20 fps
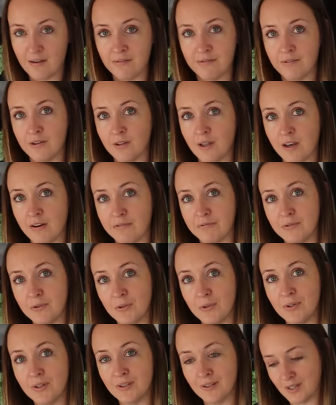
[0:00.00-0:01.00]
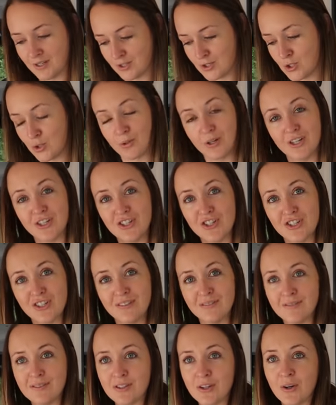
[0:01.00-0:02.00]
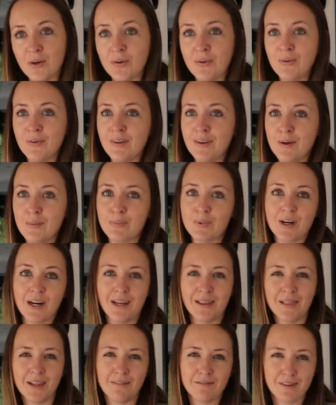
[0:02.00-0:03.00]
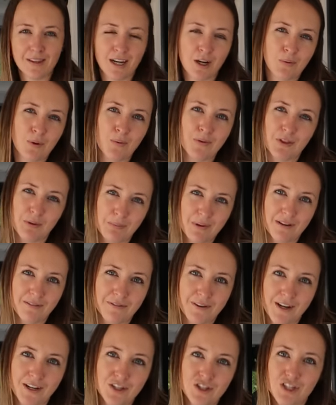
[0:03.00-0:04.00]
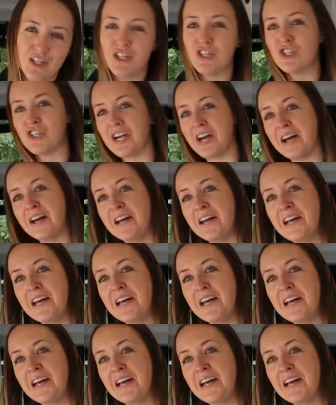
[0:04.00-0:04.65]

have a lot of food and storage. So Brian loved that I went with the big fridge, didn't ya?